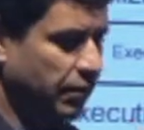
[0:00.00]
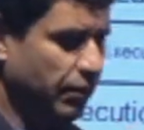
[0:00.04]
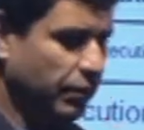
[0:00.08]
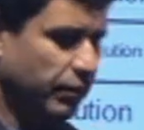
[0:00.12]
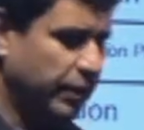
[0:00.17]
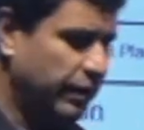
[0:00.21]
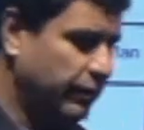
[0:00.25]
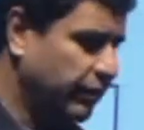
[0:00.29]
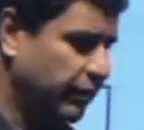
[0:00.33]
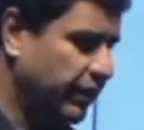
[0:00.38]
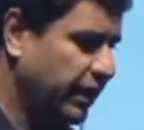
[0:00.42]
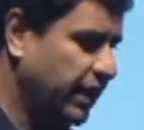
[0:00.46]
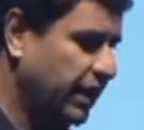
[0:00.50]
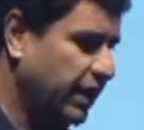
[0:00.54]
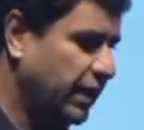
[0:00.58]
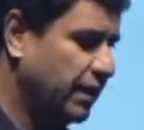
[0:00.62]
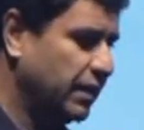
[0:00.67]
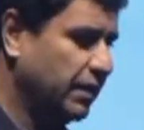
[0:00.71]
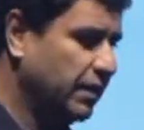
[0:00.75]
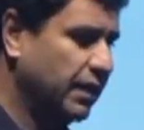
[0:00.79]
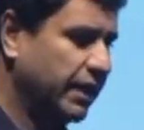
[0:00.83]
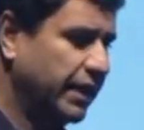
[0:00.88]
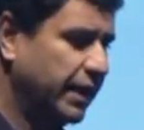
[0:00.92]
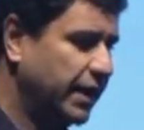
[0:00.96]
When we
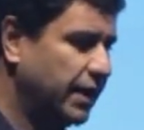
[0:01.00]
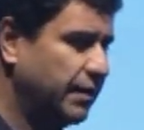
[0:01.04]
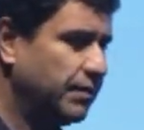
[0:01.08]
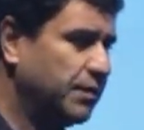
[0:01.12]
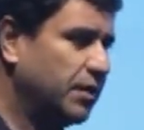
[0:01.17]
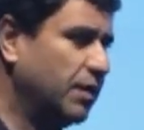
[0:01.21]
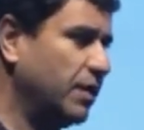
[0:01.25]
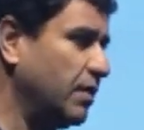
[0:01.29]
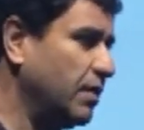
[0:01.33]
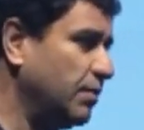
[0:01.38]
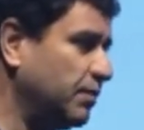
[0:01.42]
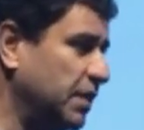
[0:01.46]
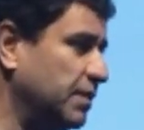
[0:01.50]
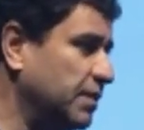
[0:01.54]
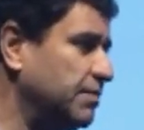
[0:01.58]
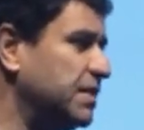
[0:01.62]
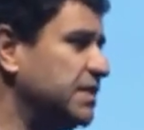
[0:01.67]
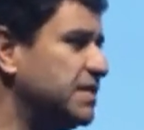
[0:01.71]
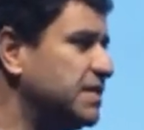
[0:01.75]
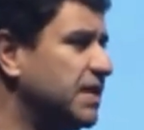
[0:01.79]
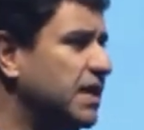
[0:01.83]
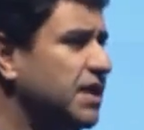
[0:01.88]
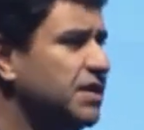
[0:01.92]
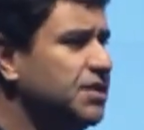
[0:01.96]
have the
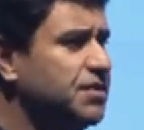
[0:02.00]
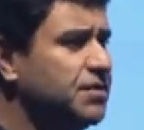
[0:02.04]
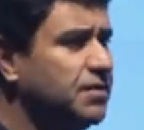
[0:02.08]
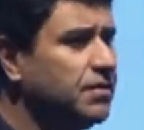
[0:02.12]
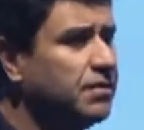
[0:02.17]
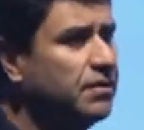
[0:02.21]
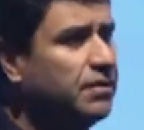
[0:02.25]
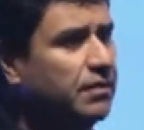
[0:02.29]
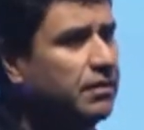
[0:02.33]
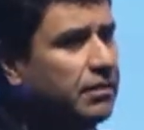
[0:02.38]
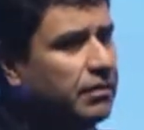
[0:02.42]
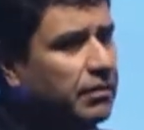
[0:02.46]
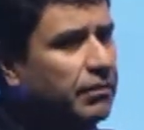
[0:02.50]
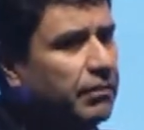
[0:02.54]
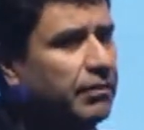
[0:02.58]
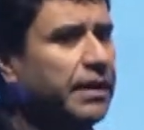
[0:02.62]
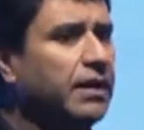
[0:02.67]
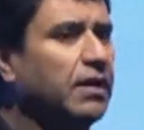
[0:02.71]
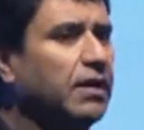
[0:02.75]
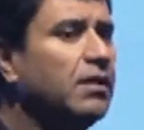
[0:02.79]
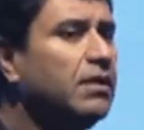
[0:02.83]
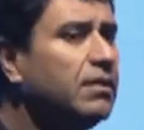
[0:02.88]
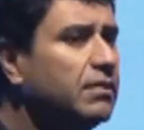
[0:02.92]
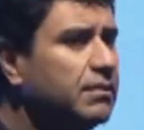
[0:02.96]
optimization,
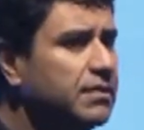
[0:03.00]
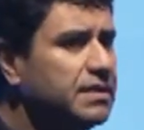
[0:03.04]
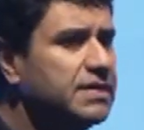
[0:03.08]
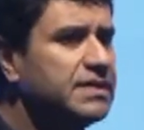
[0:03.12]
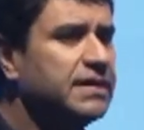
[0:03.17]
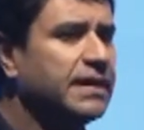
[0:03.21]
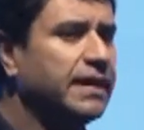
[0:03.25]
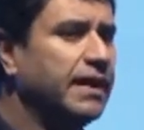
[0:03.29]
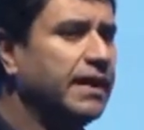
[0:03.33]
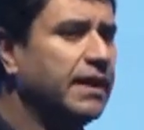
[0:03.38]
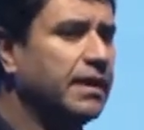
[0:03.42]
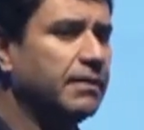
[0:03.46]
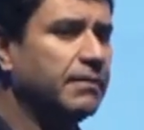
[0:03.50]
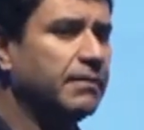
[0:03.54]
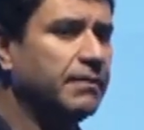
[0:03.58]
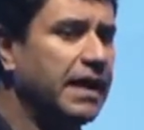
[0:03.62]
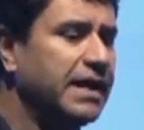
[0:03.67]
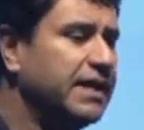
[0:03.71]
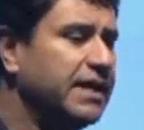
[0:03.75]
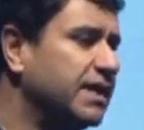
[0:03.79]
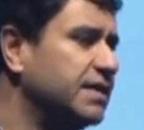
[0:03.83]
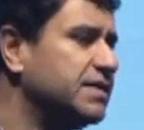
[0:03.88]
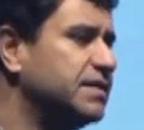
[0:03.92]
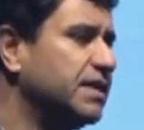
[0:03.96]
we always have
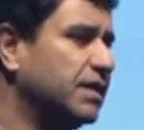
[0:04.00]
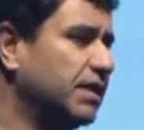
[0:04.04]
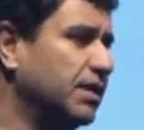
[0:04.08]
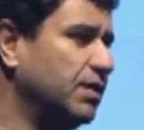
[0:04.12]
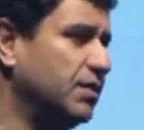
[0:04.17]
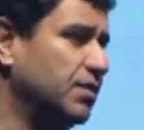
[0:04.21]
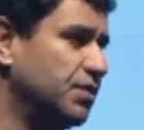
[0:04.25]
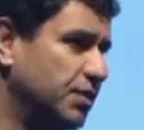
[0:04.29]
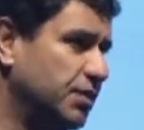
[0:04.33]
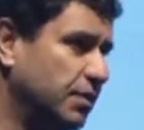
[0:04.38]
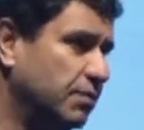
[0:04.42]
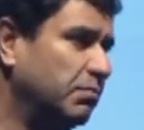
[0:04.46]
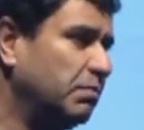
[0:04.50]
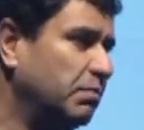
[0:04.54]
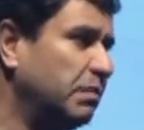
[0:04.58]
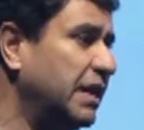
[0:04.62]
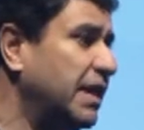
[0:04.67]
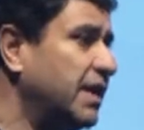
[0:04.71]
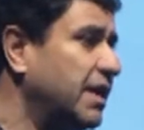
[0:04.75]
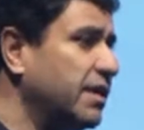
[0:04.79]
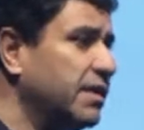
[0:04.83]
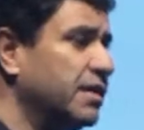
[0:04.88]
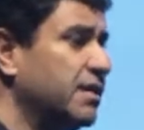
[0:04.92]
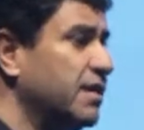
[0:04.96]
an execution
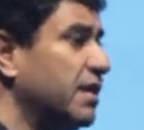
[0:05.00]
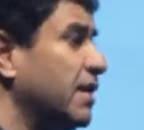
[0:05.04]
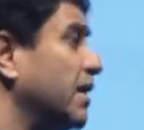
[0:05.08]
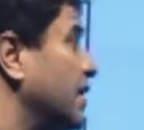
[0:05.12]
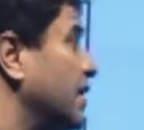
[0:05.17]
plan,